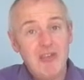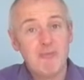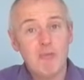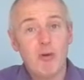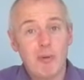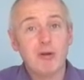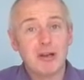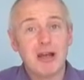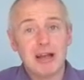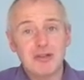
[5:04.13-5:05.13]
even more
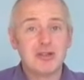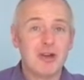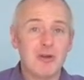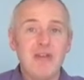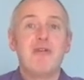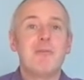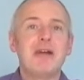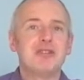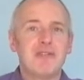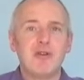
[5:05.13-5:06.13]
bottle age. So if you
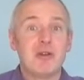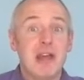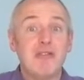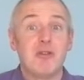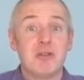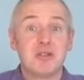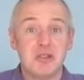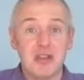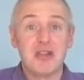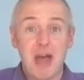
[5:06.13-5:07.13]
imagine, if you're in the
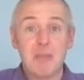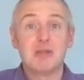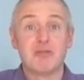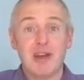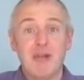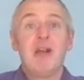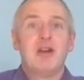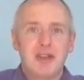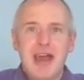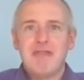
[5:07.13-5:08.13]
southern hemisphere,
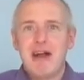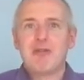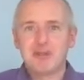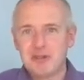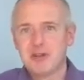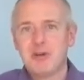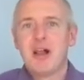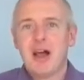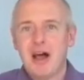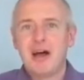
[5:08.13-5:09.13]
get round
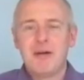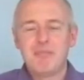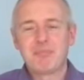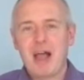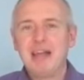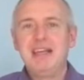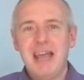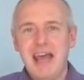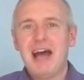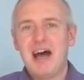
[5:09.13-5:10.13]
to a
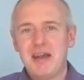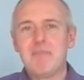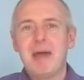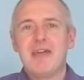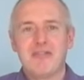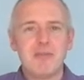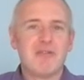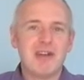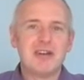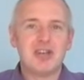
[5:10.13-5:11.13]
year and a bit from
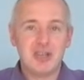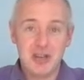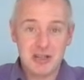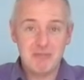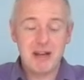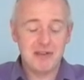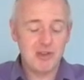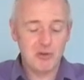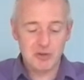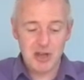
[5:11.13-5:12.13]
the vintage, and it's middle of
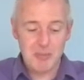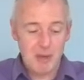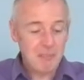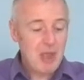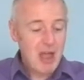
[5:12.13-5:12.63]
your summer.